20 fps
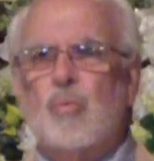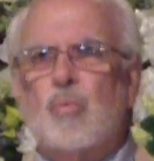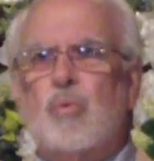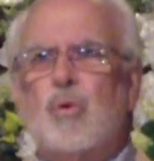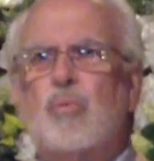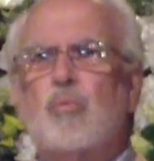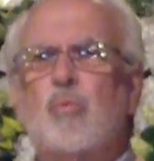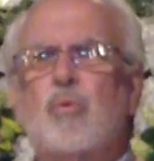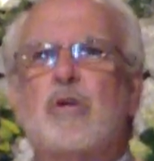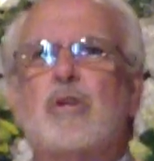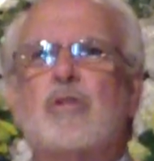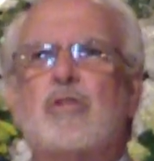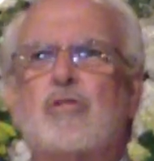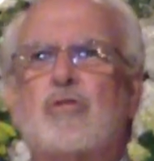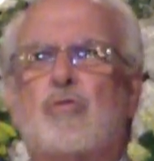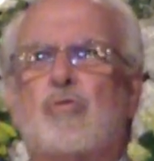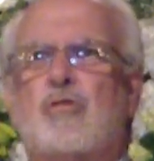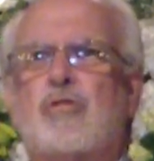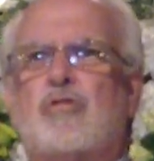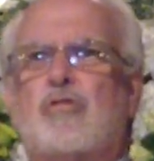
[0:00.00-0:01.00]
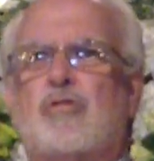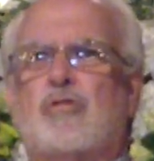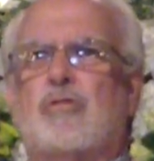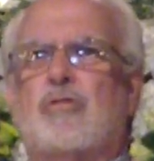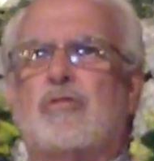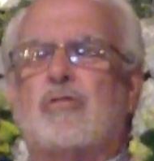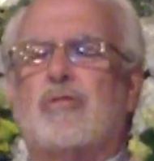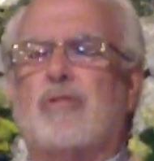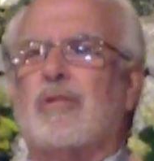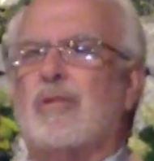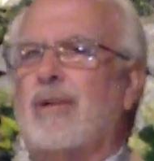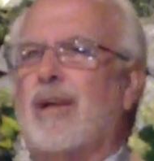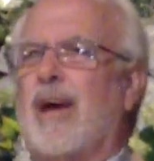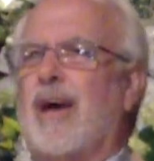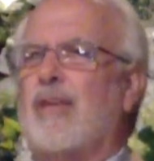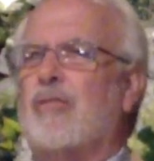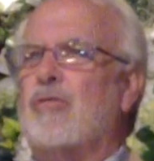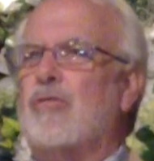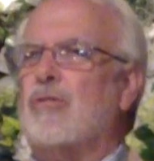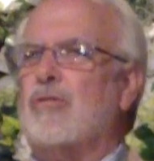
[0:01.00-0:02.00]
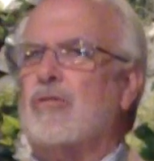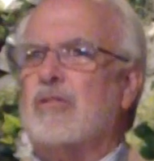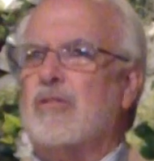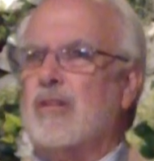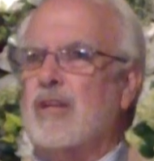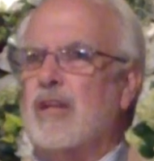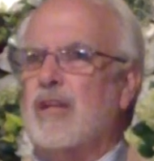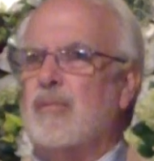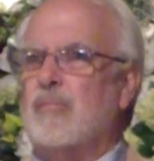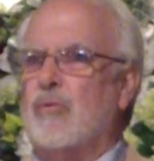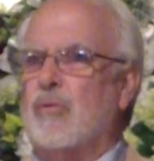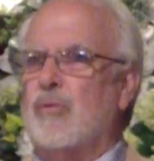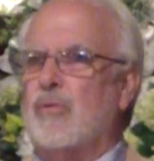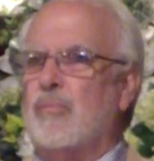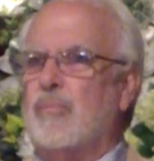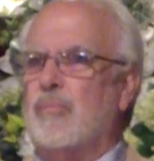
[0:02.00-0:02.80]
when we as Christians gather at the table.